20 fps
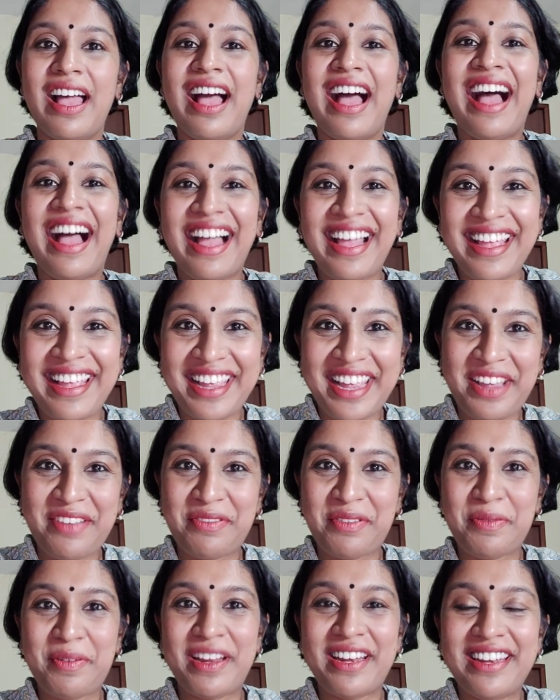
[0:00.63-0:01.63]
Hi
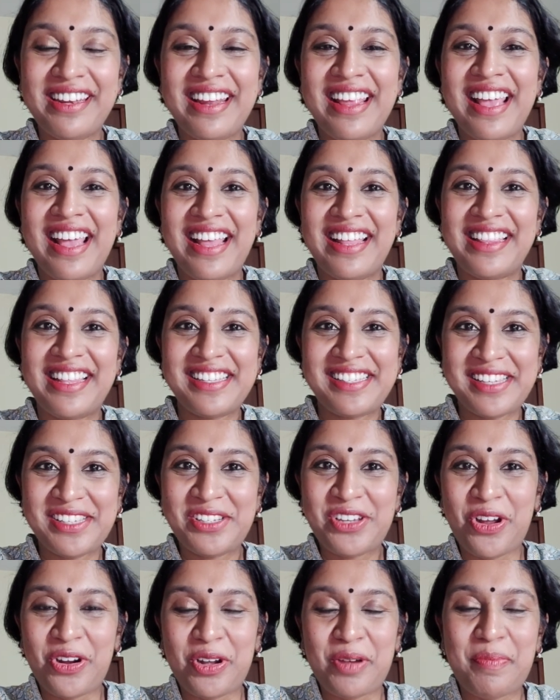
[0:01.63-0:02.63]
everyone, this
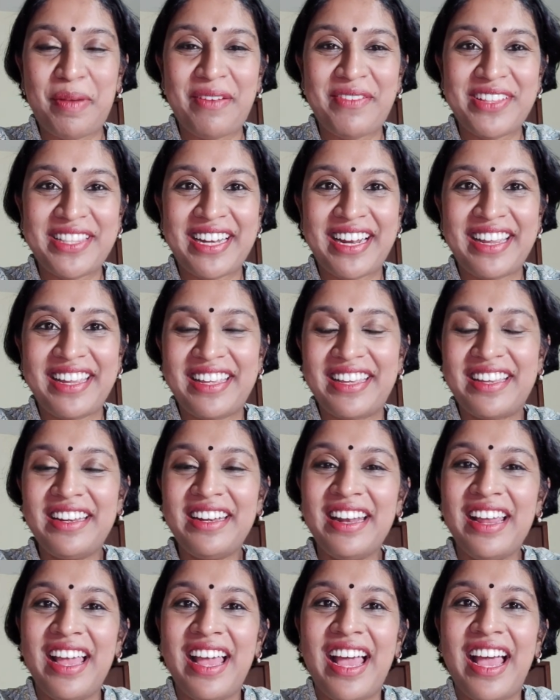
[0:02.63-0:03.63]
is Dr. Pavithra
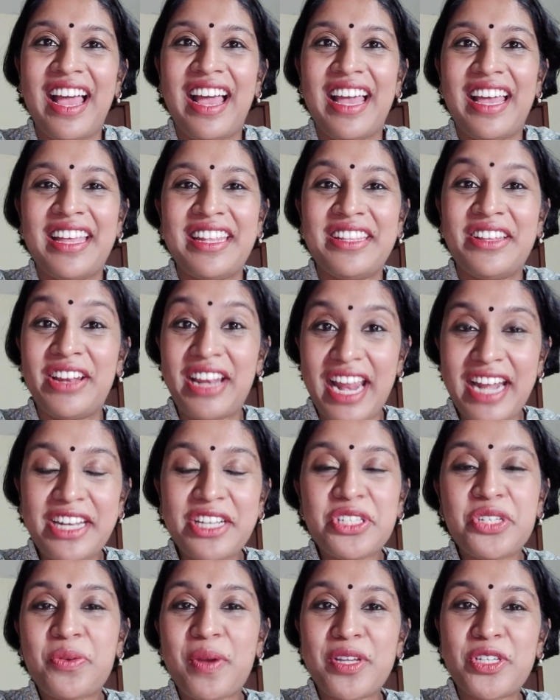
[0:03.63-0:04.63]
here. The
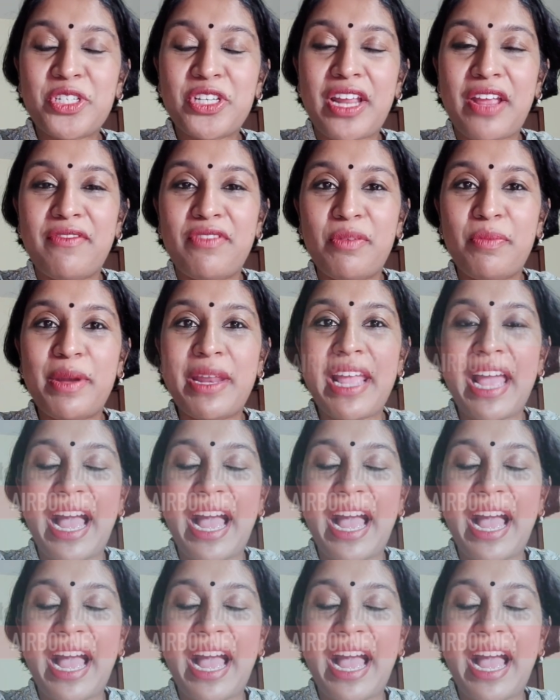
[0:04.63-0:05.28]
latest question everybody